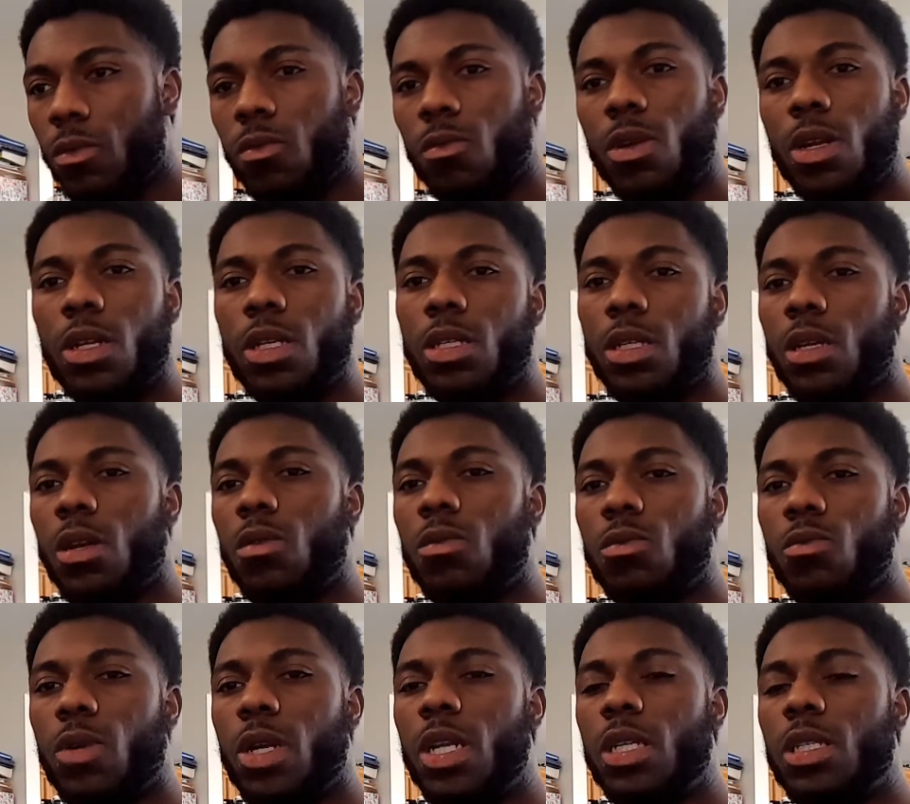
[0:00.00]
When is it
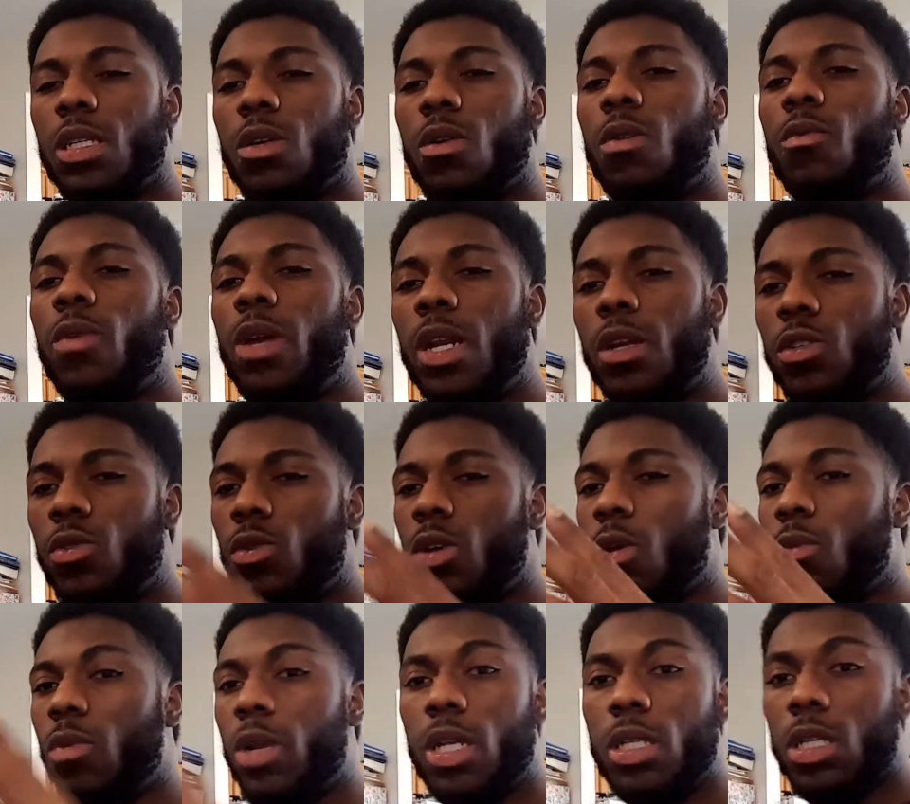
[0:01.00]

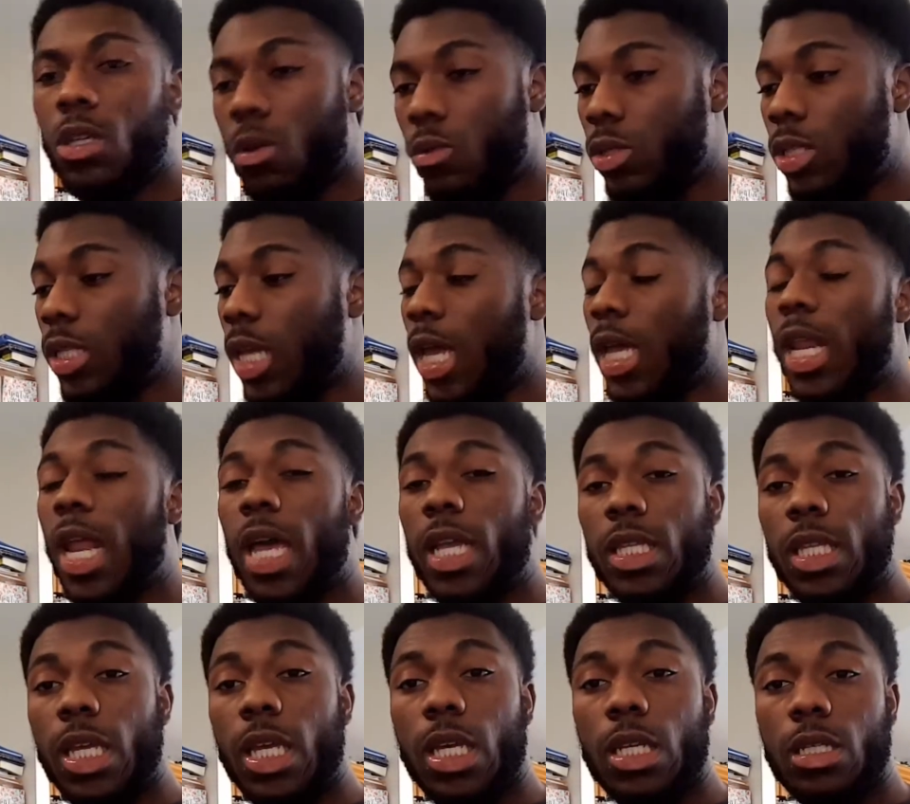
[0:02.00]
gonna stay
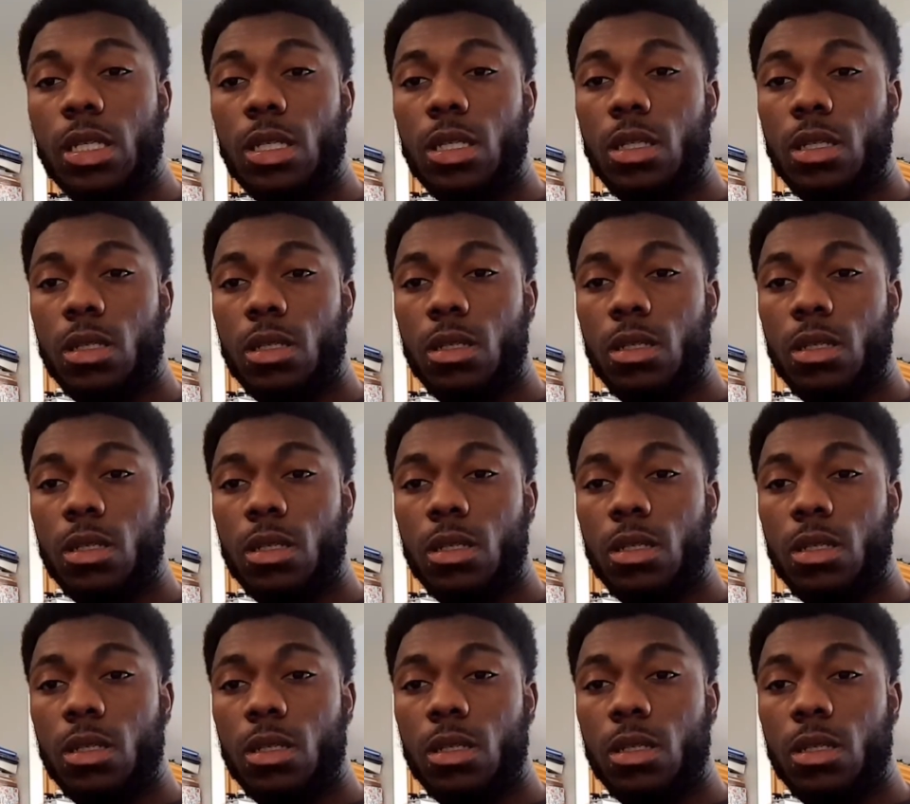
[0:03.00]
like this?